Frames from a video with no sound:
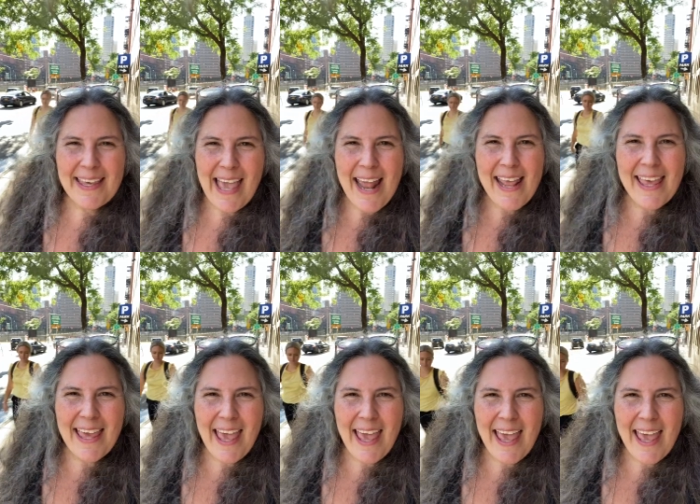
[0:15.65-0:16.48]
getting
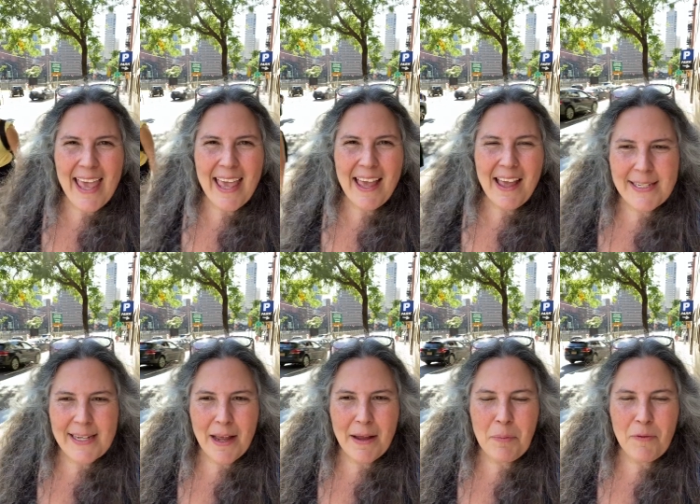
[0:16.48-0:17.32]
a
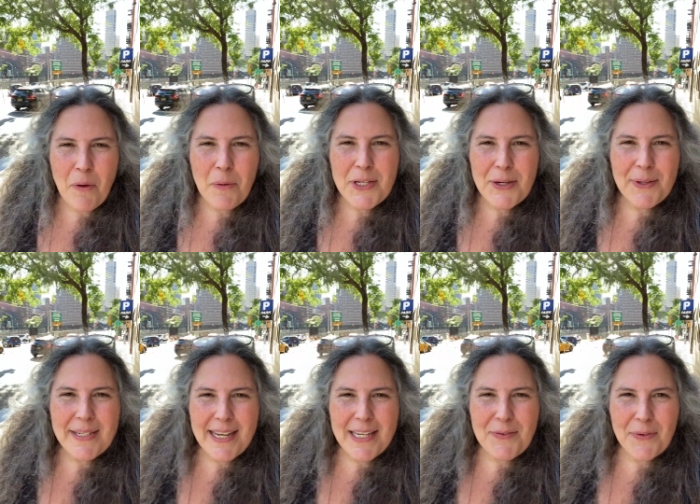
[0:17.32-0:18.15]
uh, provoked urine
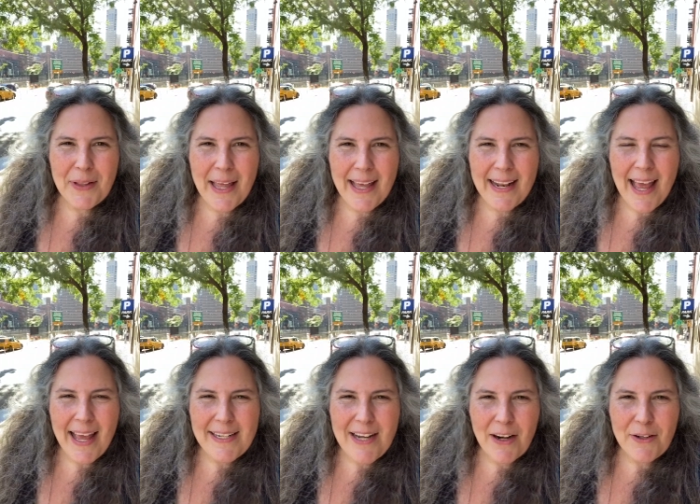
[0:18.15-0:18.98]
test for lead
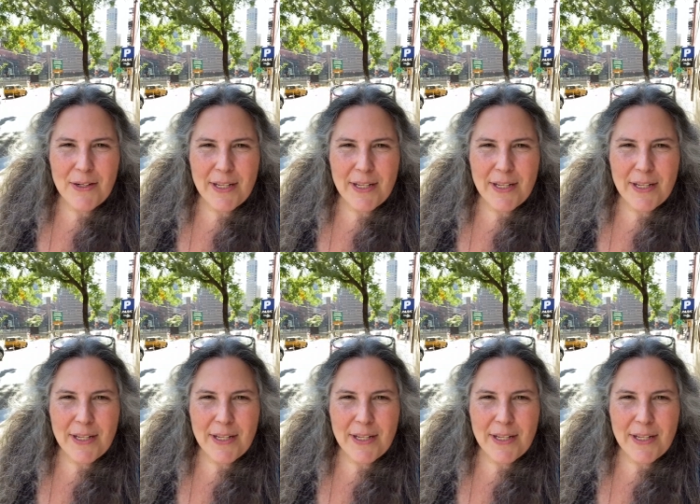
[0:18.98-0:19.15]
at Dr.